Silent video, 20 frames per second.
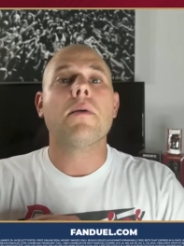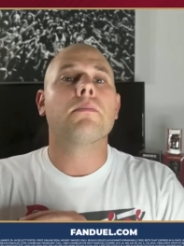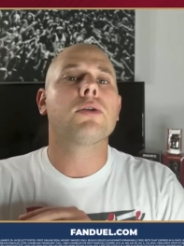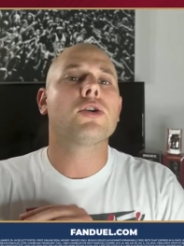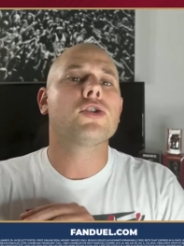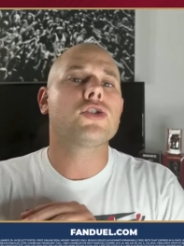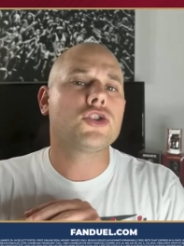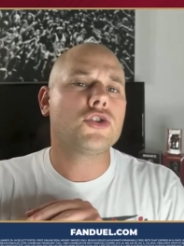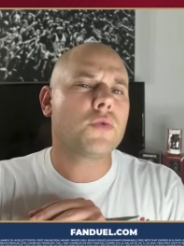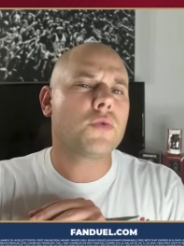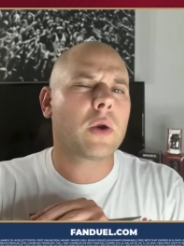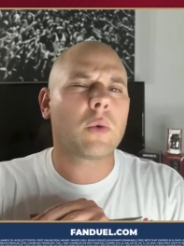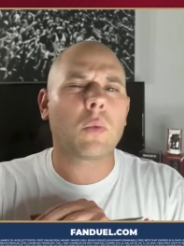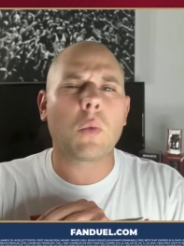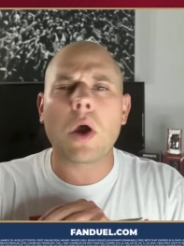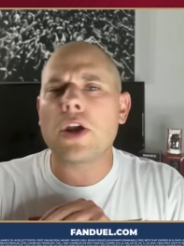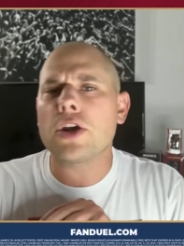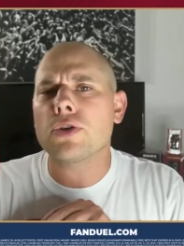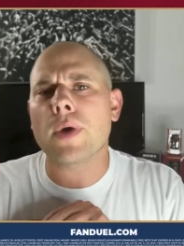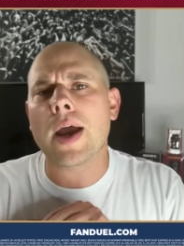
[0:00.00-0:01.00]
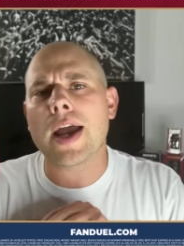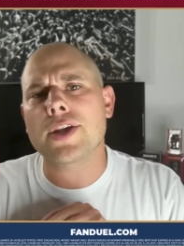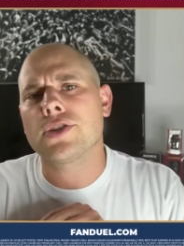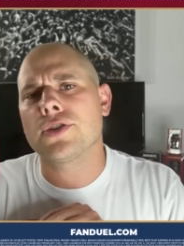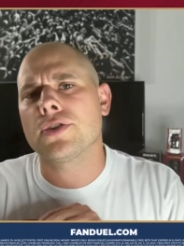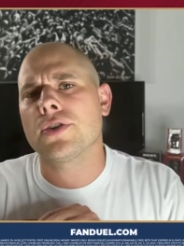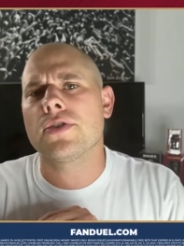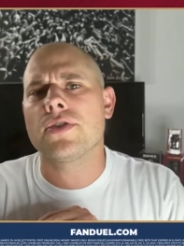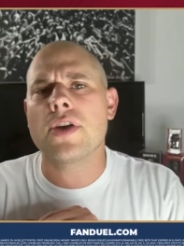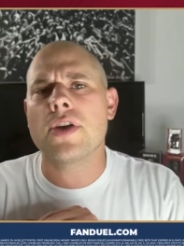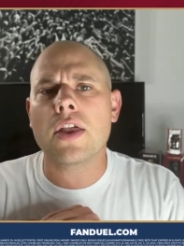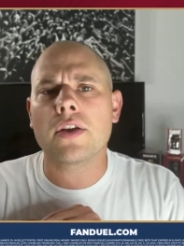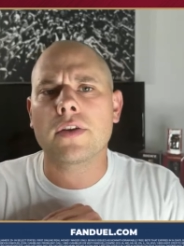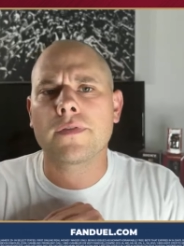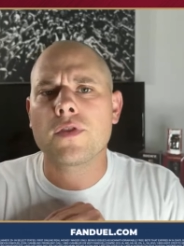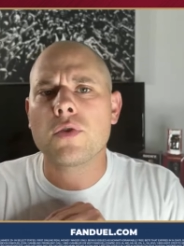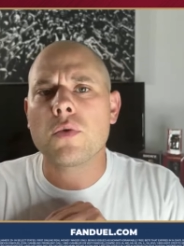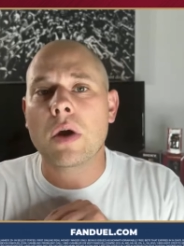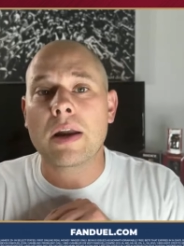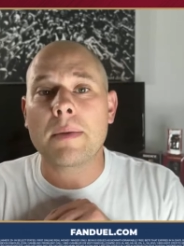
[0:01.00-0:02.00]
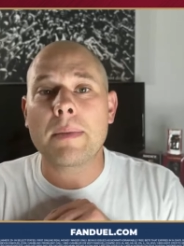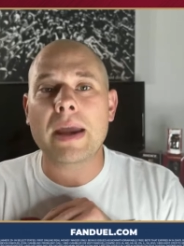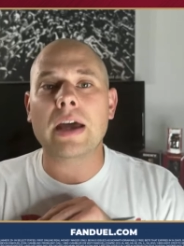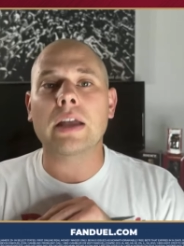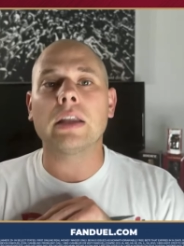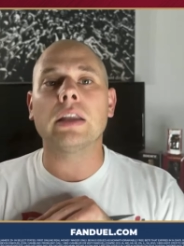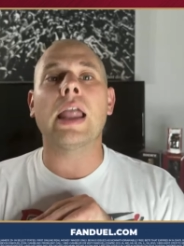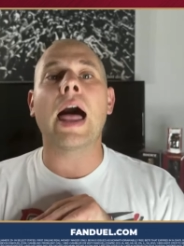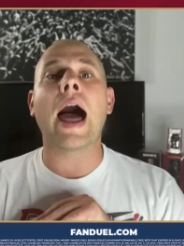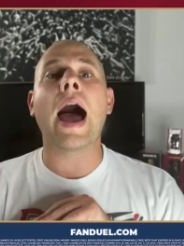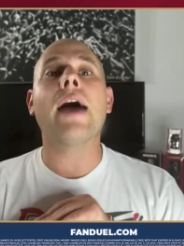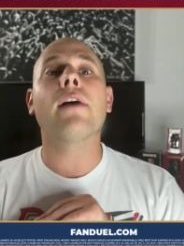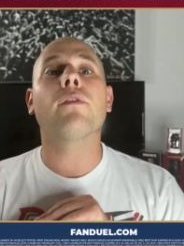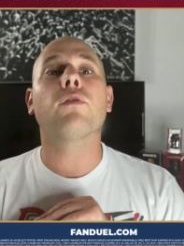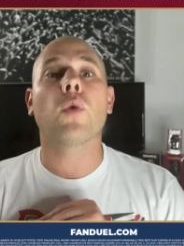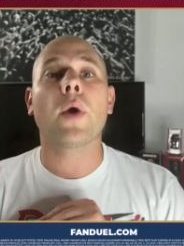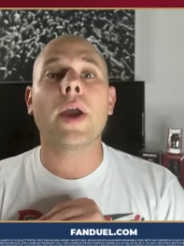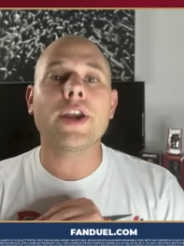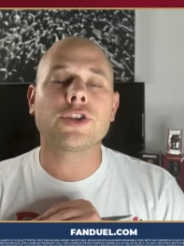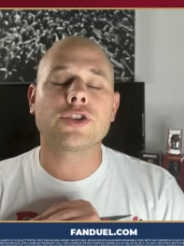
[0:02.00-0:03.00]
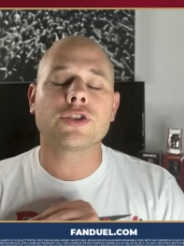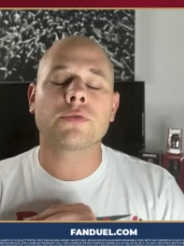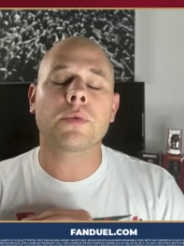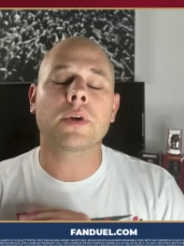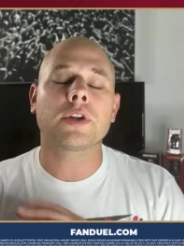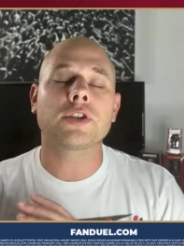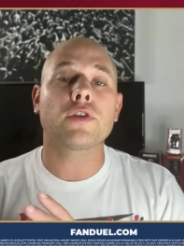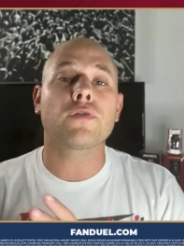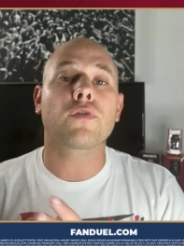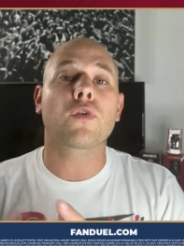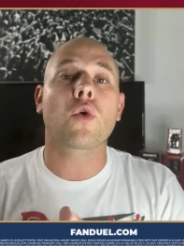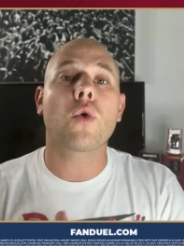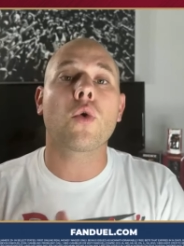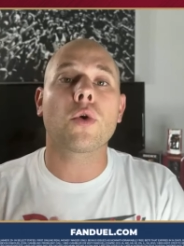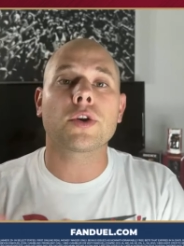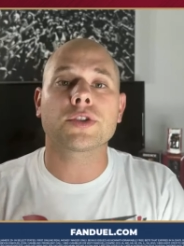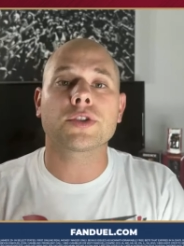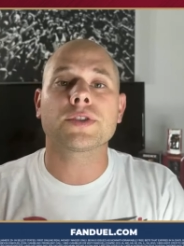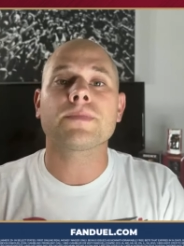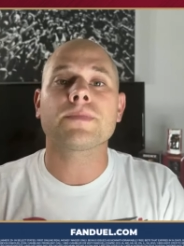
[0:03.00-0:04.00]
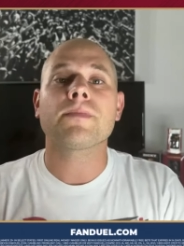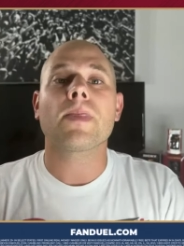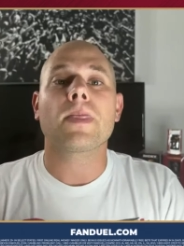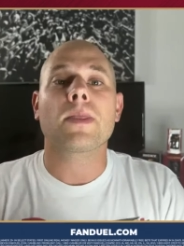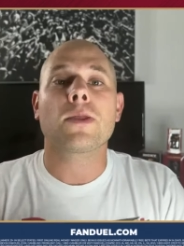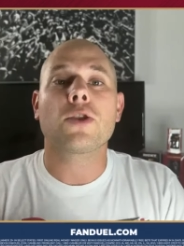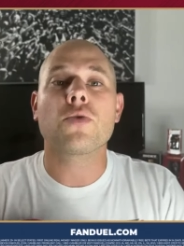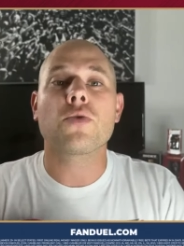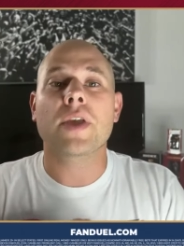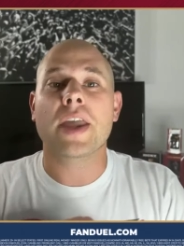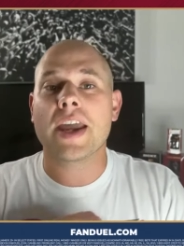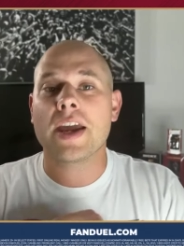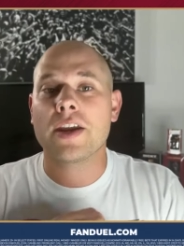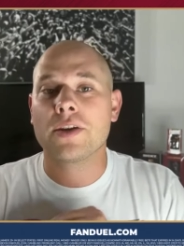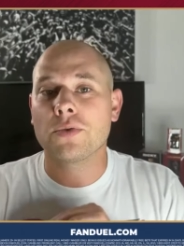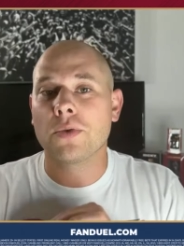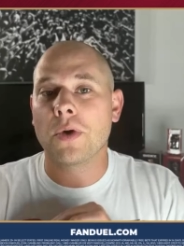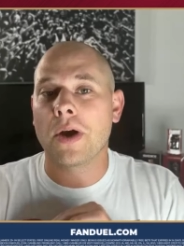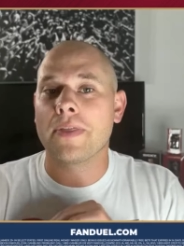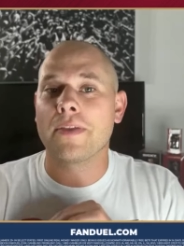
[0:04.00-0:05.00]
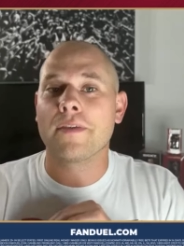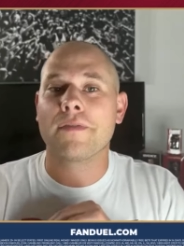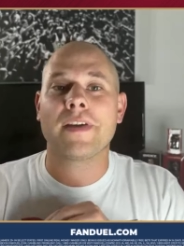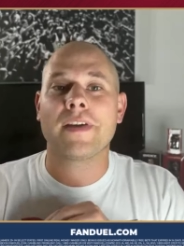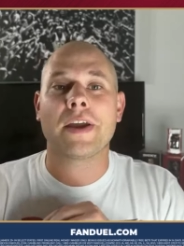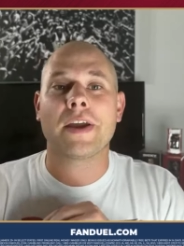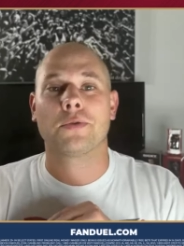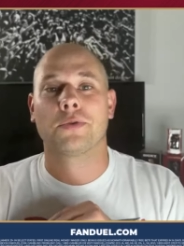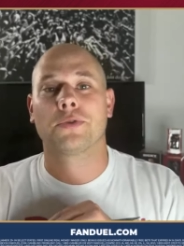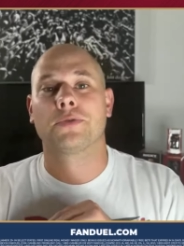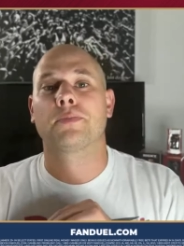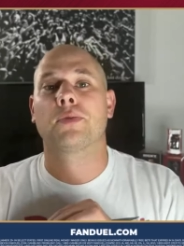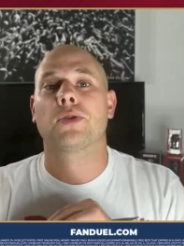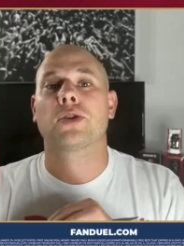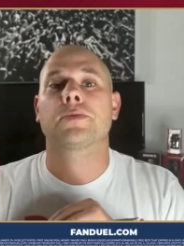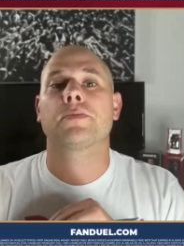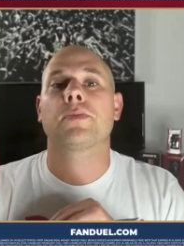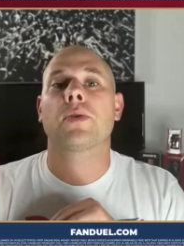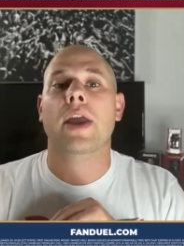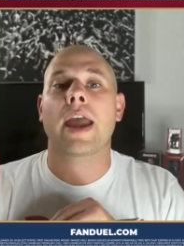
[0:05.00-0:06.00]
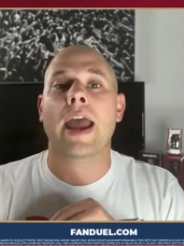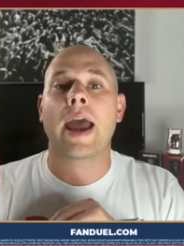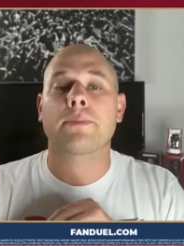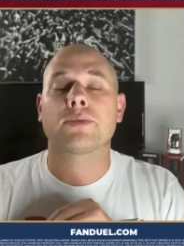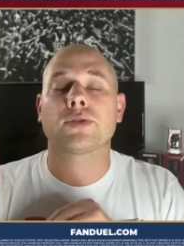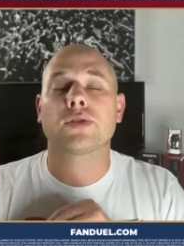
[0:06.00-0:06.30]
push you in one direction or the other if you want to make a live wager, which of course you can do on the FanDuel Sportsbook app.